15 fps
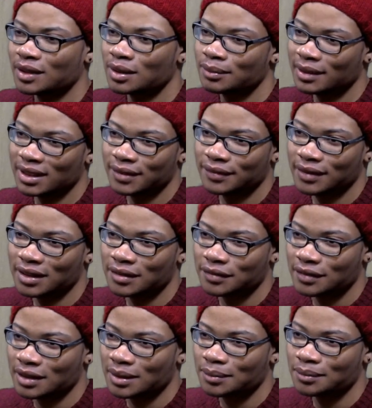really benefit
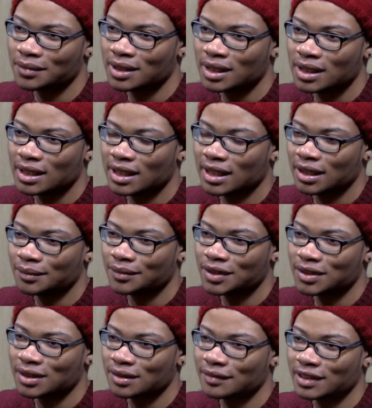from
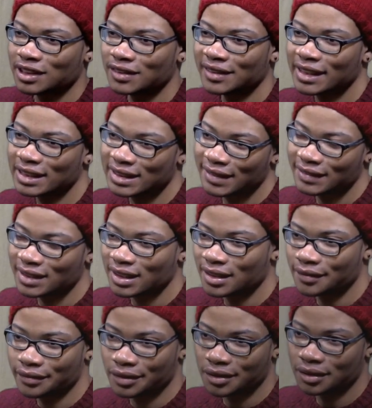using what you guys have to
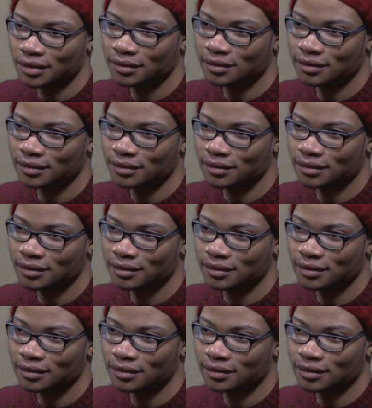offer.